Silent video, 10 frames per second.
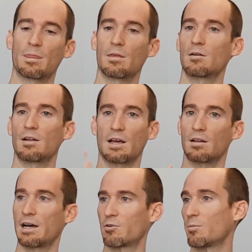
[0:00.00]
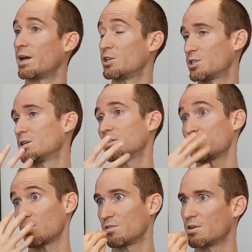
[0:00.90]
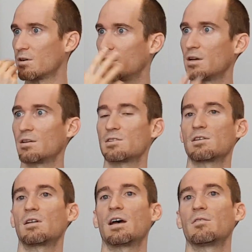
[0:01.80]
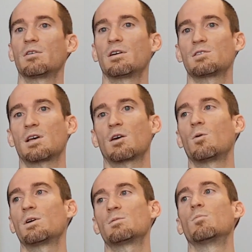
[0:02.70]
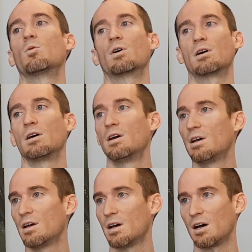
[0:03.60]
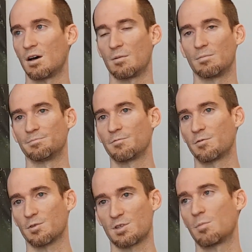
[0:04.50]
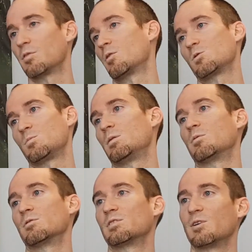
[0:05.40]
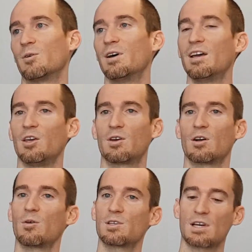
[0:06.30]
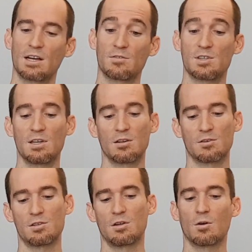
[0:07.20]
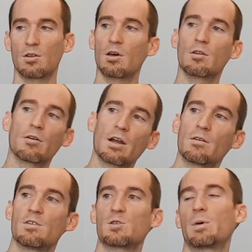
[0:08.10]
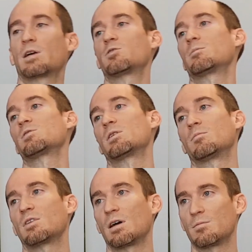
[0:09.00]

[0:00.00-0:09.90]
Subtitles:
they're like lacrimation, so tearing, saliva, it's like always more for some of those people. So you can always kind of see there's the other end of the spectrum sometimes.